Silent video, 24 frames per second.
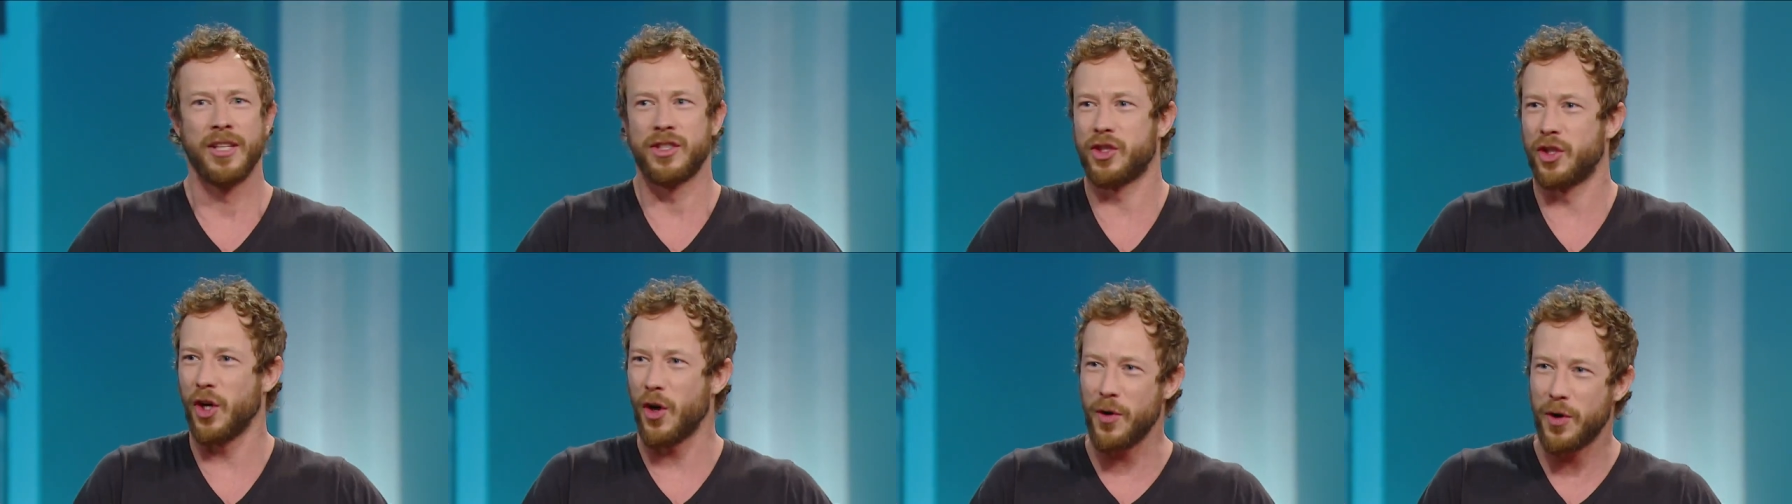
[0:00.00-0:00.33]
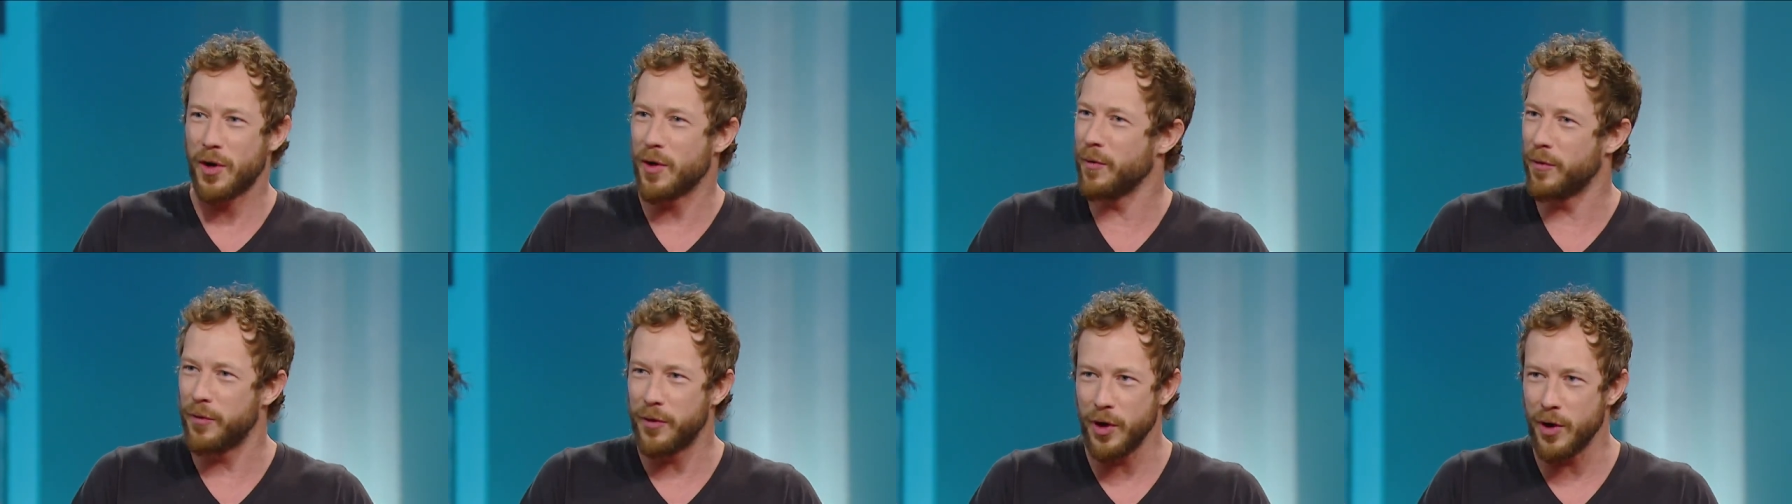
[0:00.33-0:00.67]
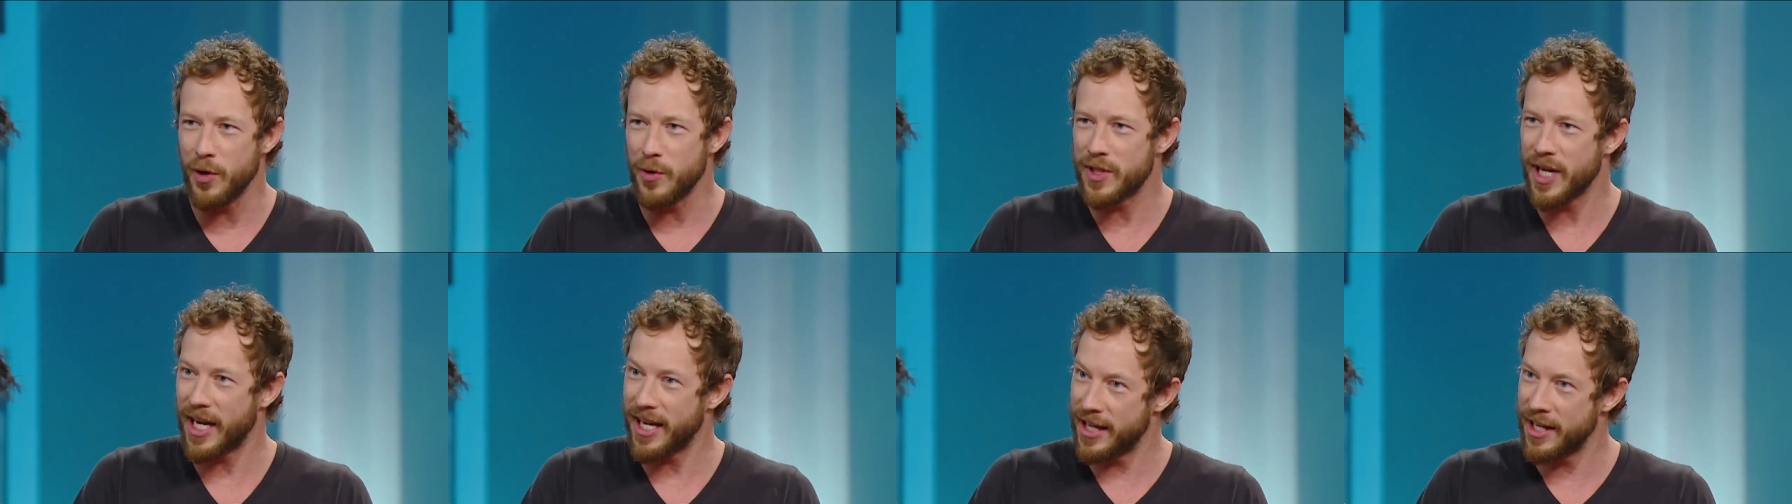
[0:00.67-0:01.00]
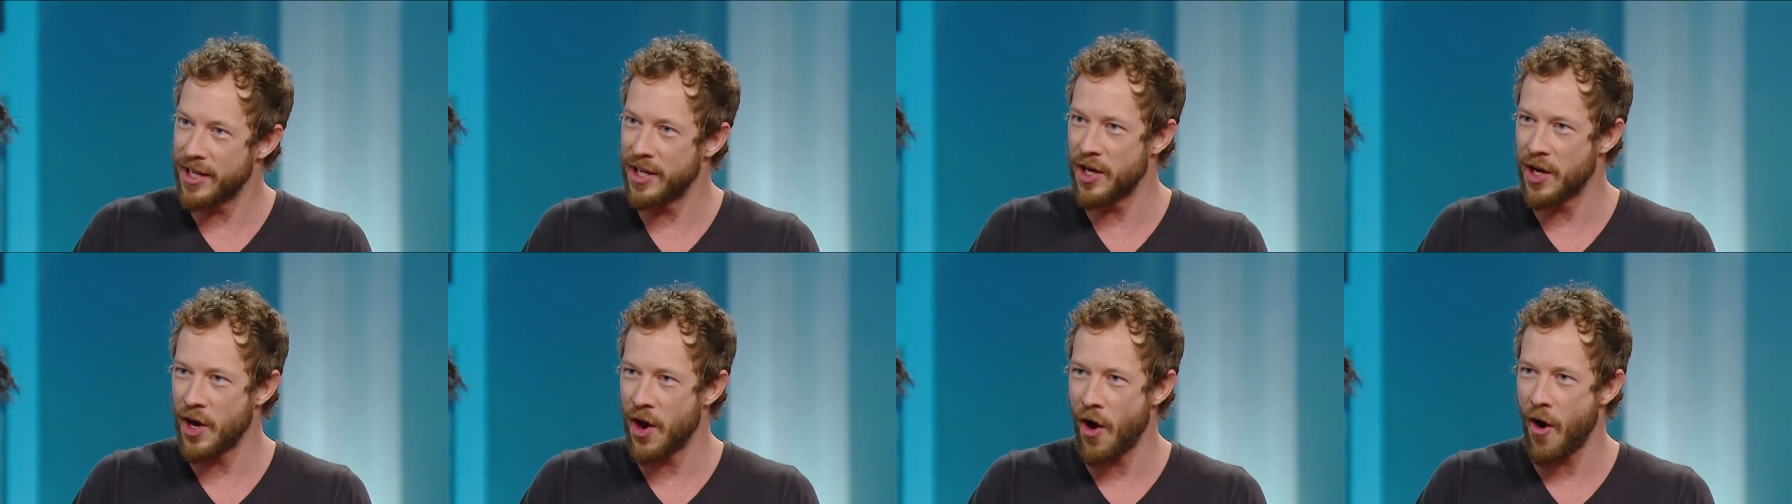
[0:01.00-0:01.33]
So confused, I
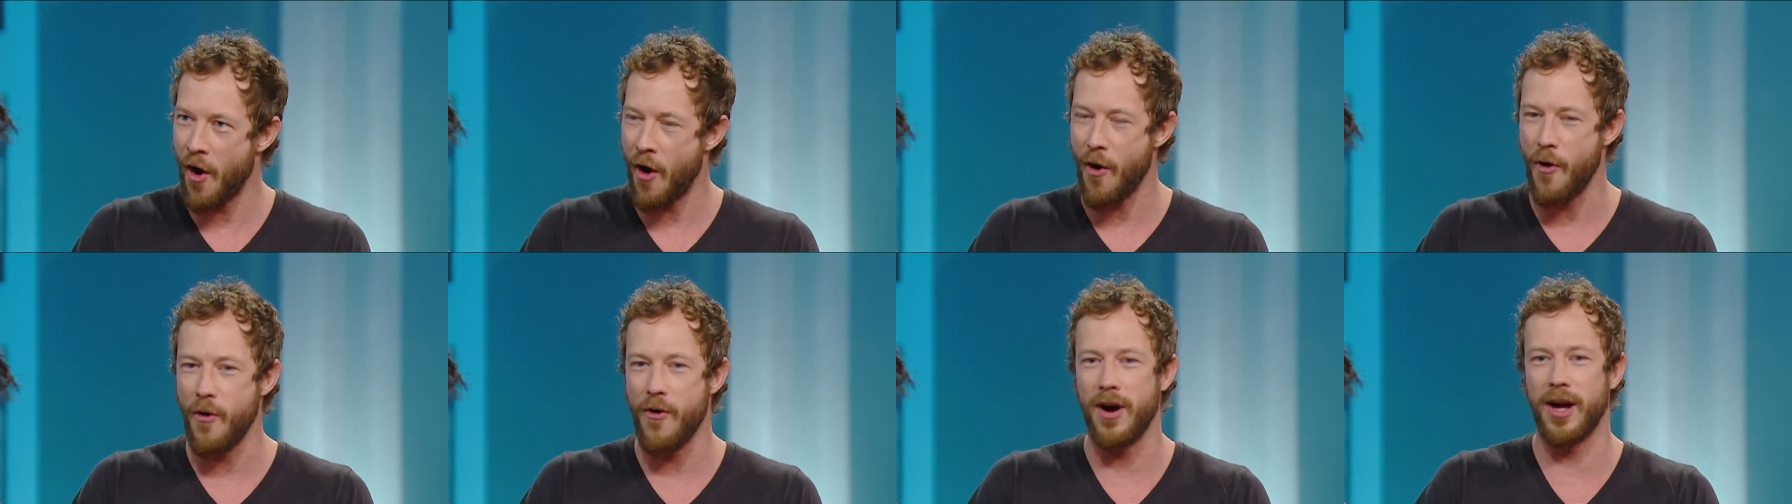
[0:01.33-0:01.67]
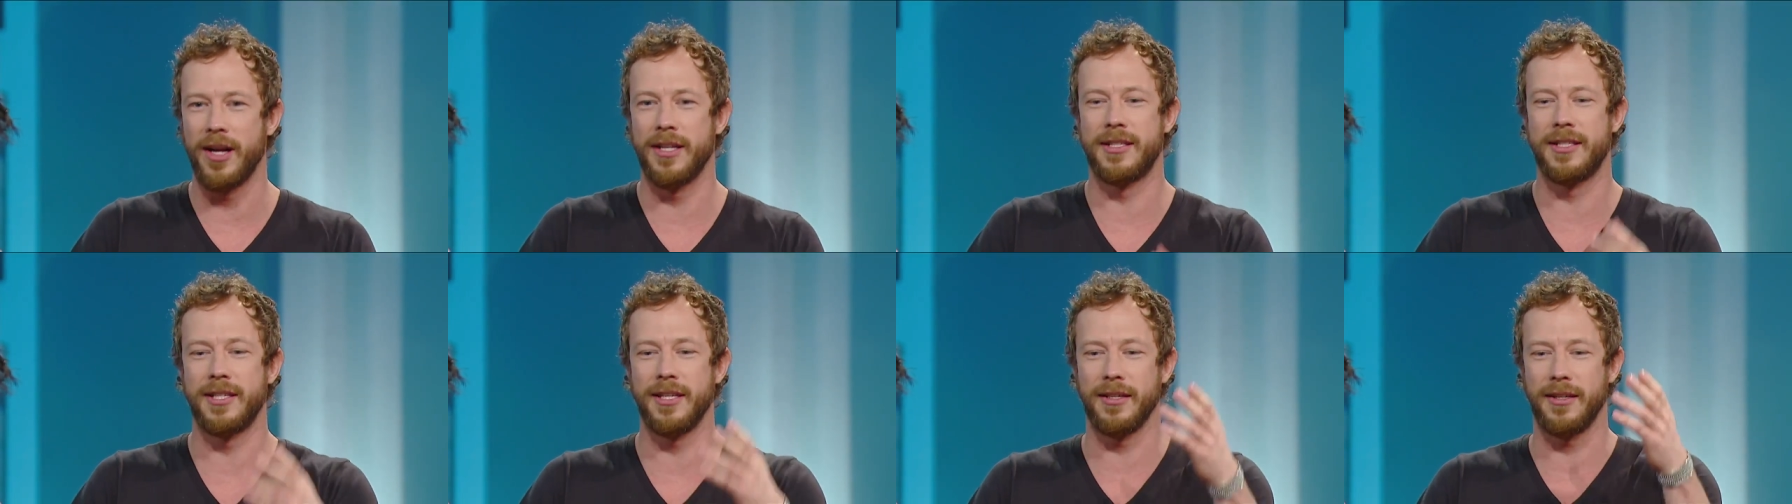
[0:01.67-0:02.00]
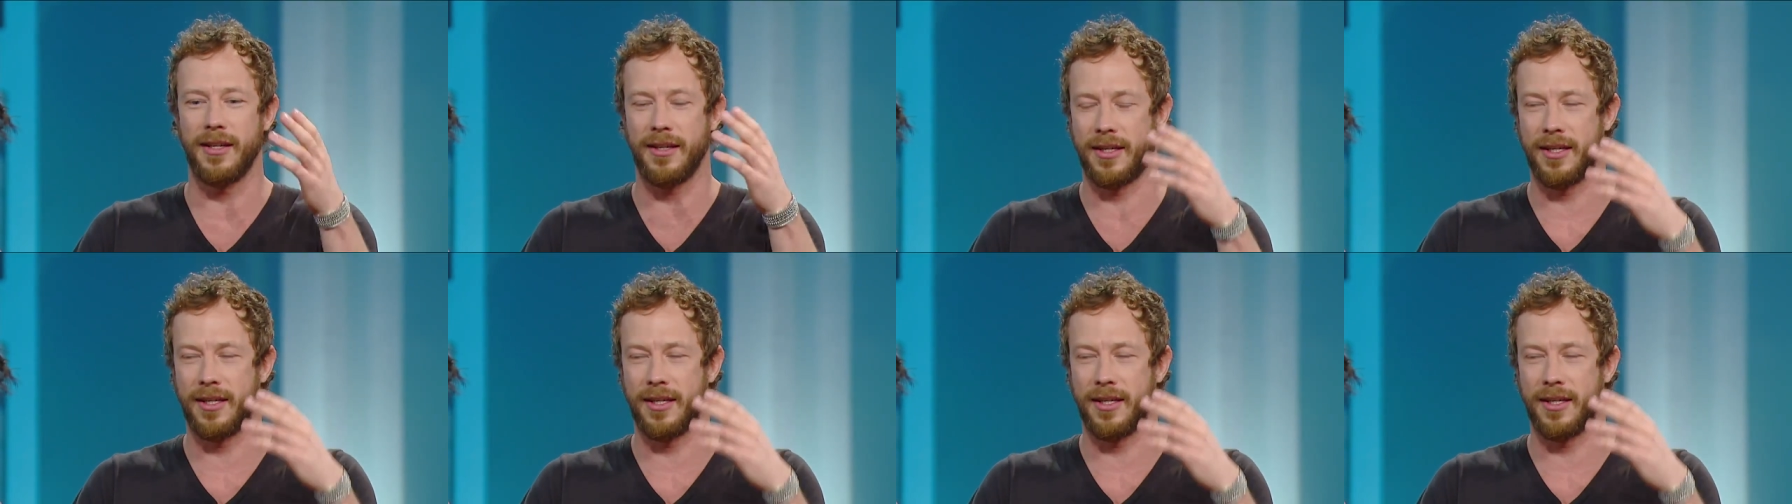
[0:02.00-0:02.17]
didn't know until,